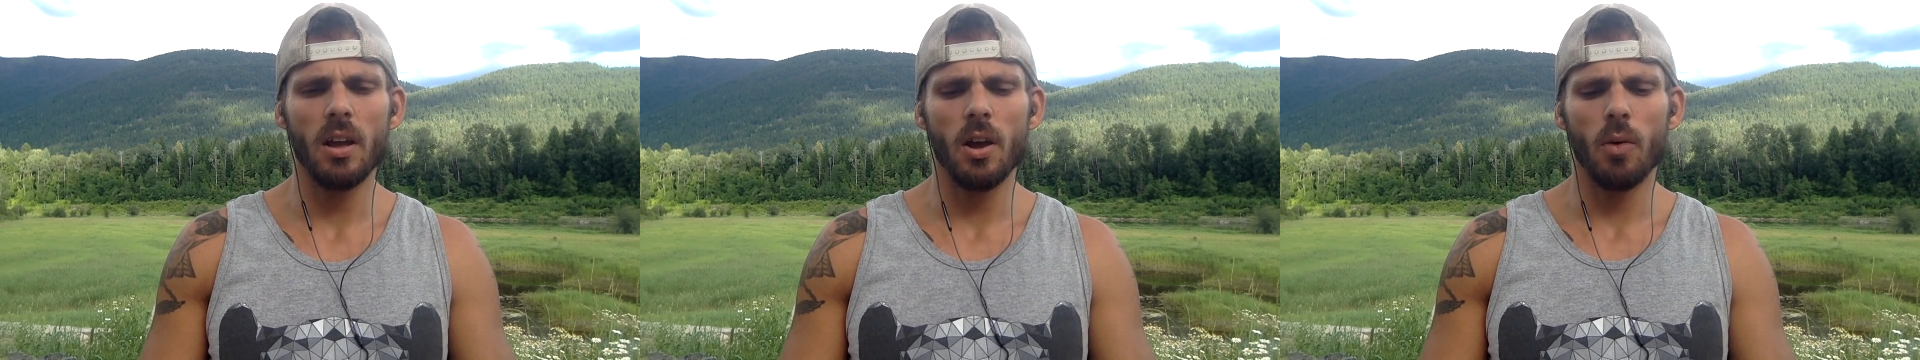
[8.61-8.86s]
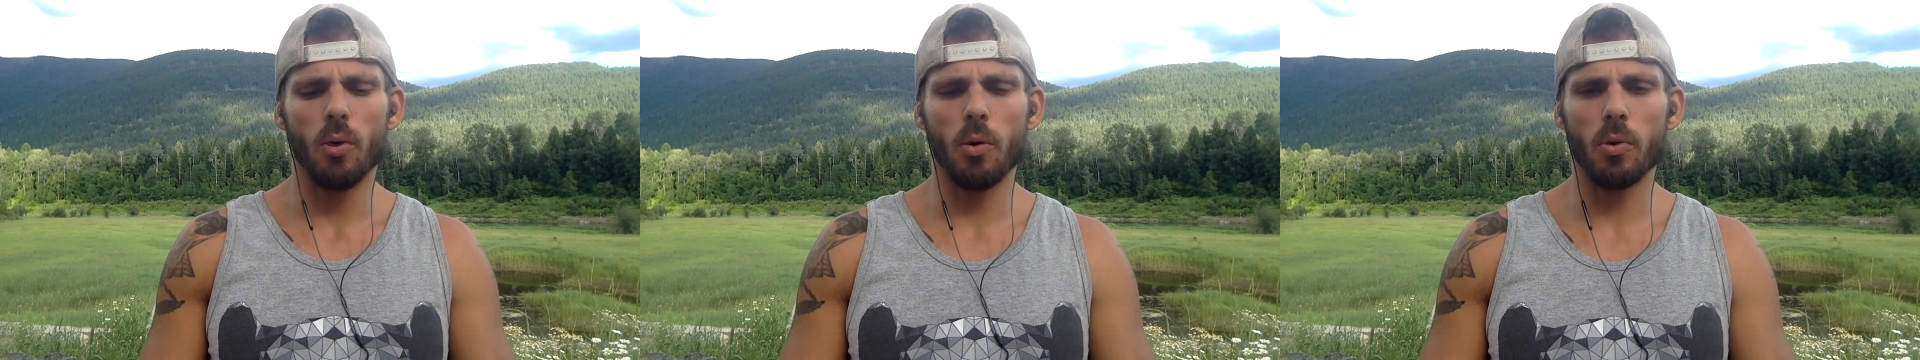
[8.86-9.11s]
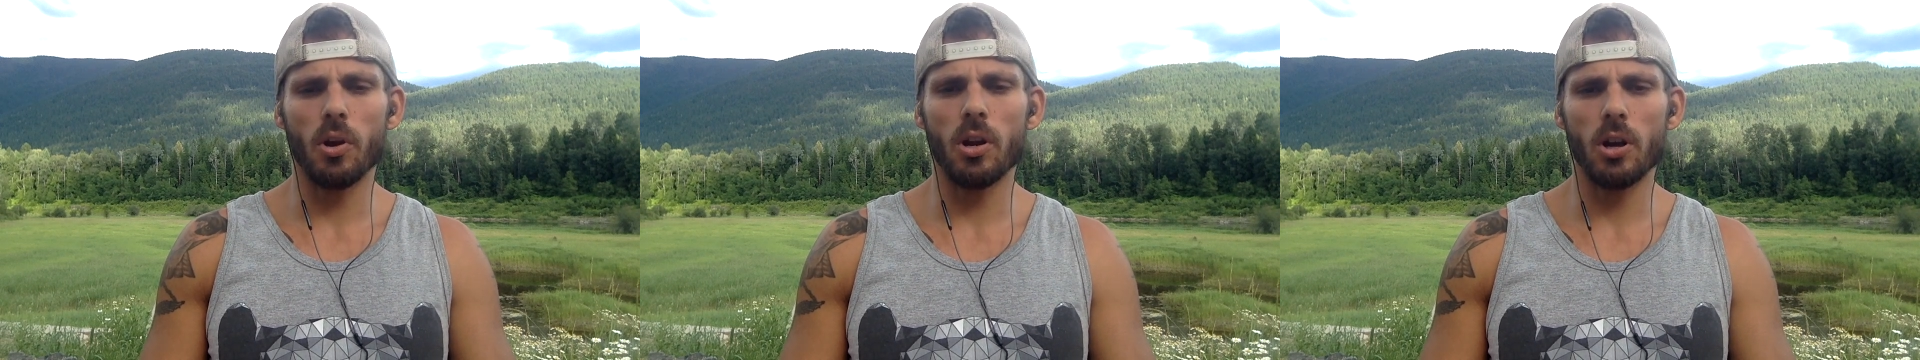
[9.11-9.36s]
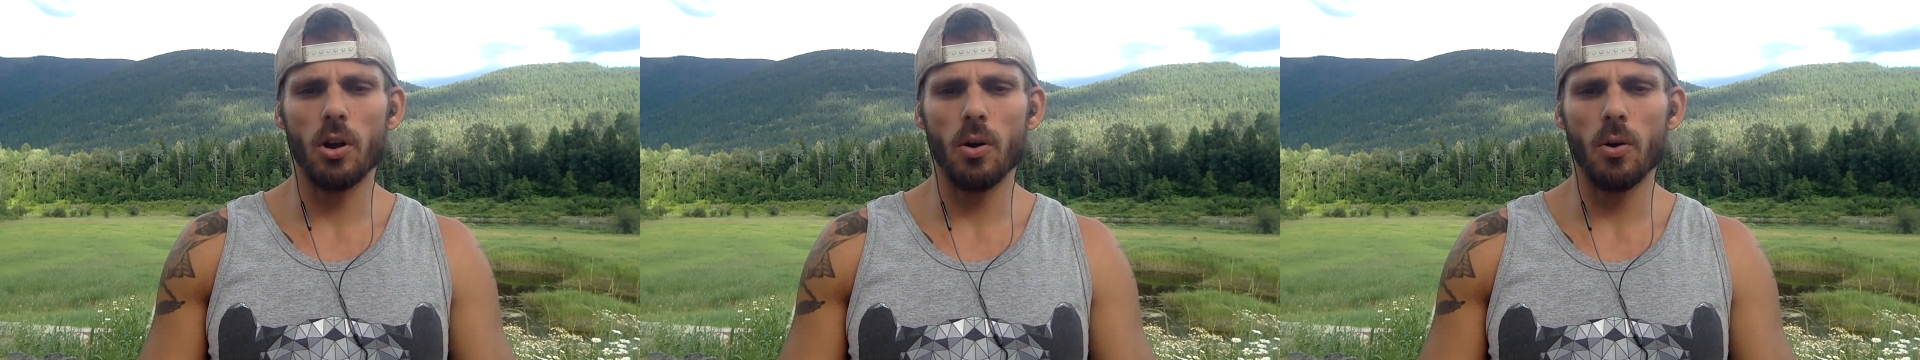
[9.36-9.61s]
where we're going to
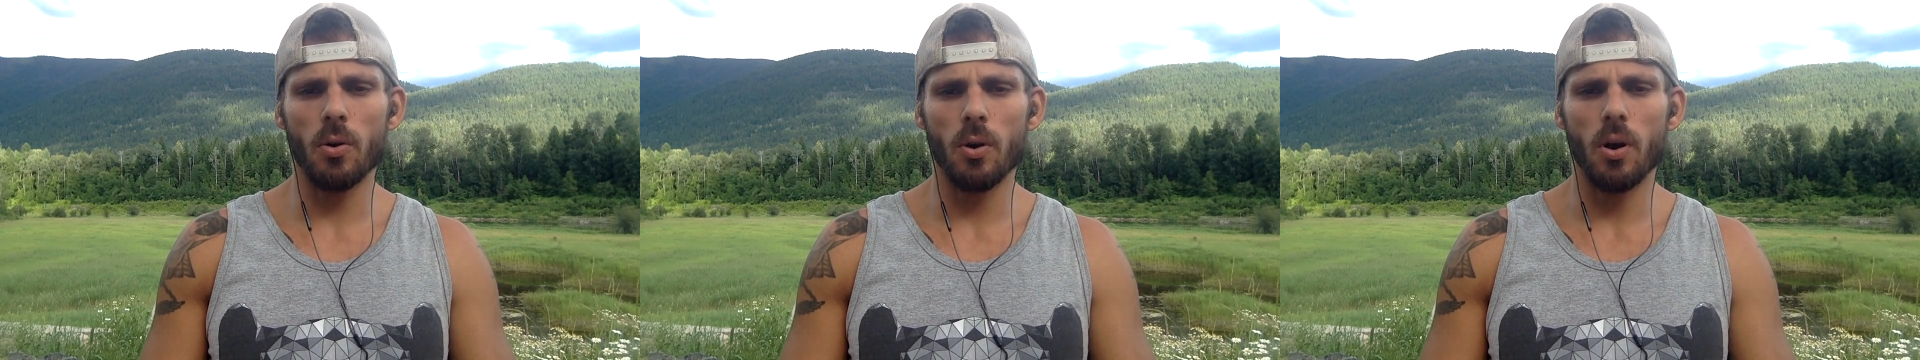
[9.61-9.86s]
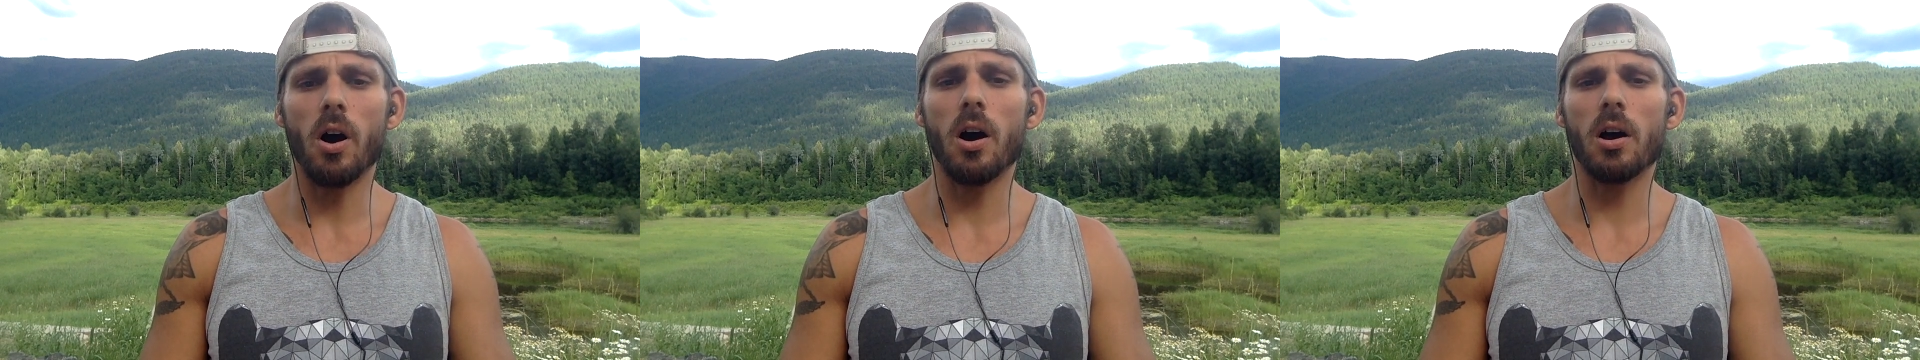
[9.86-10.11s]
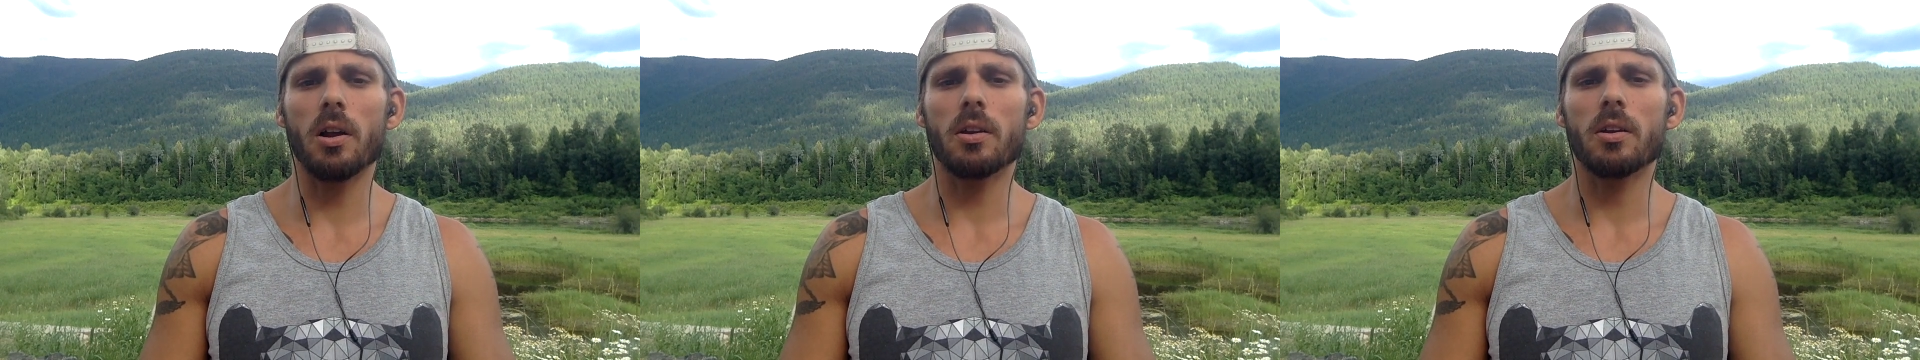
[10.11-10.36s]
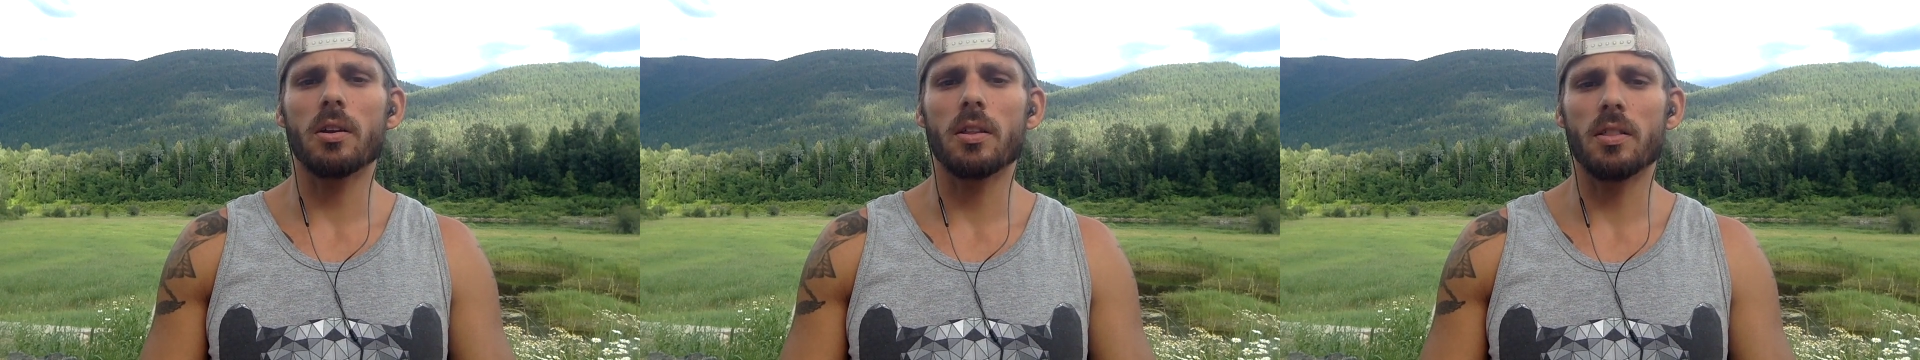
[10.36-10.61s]
go on
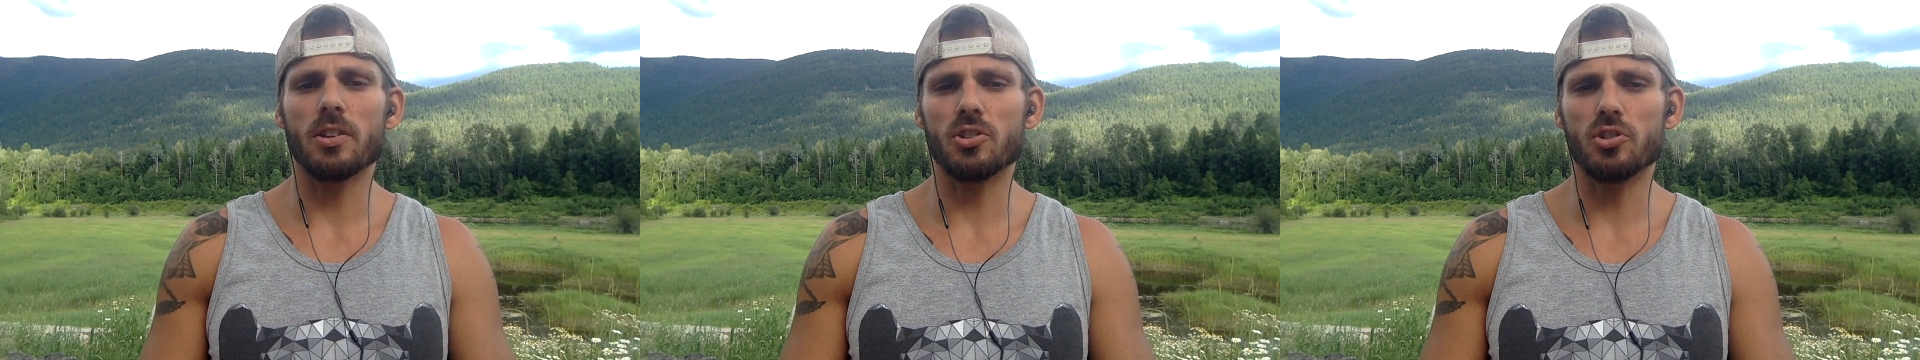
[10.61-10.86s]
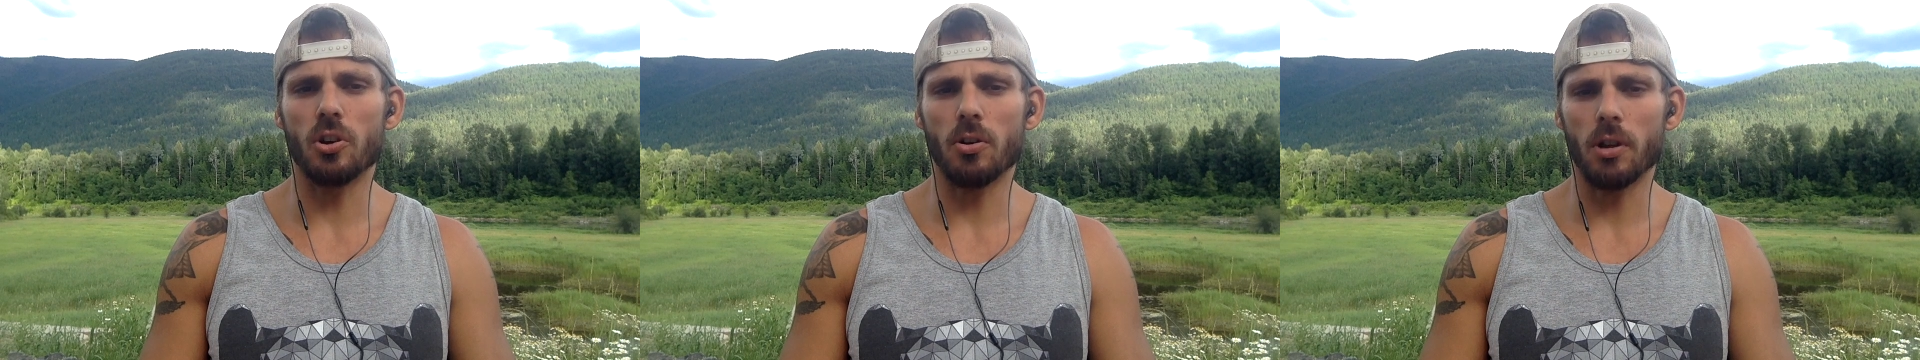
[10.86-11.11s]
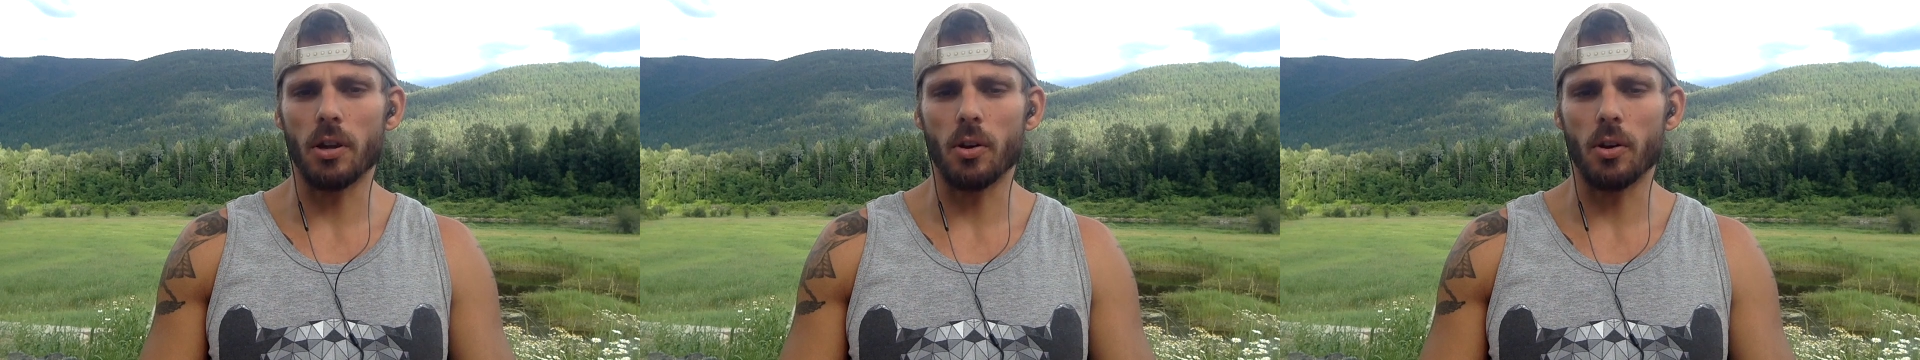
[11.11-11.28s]
this journey,